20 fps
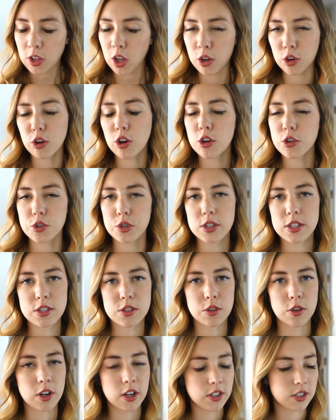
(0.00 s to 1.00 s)
a grocery
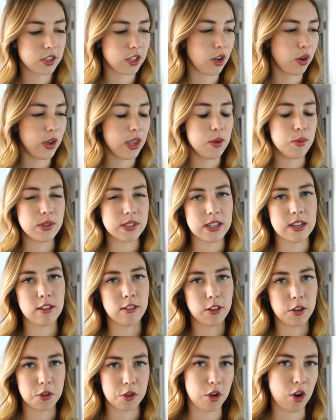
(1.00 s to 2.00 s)
store so it was in a
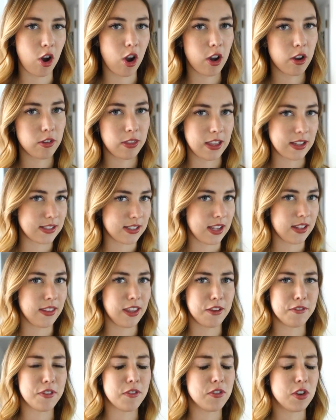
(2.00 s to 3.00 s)
little cart that said
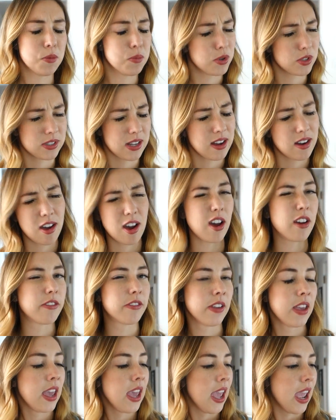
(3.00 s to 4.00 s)
like 50%
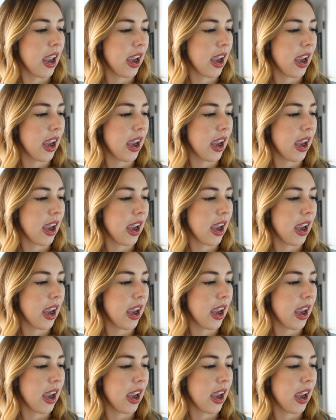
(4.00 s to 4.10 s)
off